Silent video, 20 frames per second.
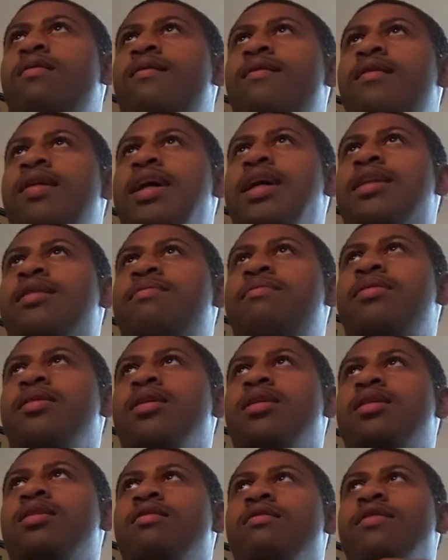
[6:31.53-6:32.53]
Why you have to put
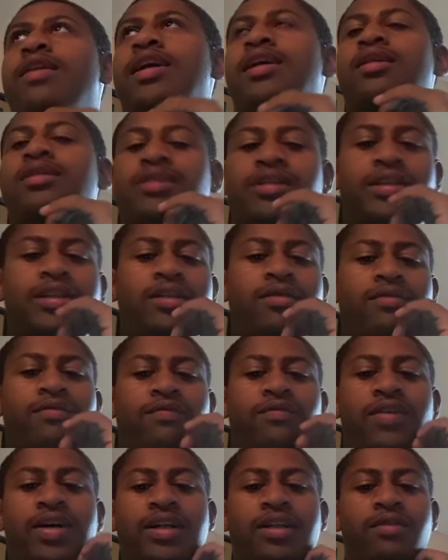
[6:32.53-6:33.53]
on a regular suit
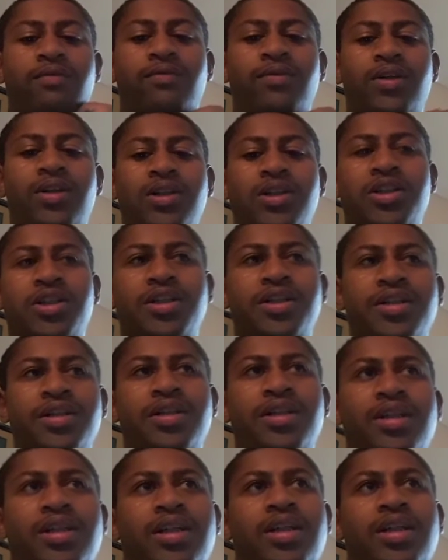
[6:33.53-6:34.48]
and fight the Vulture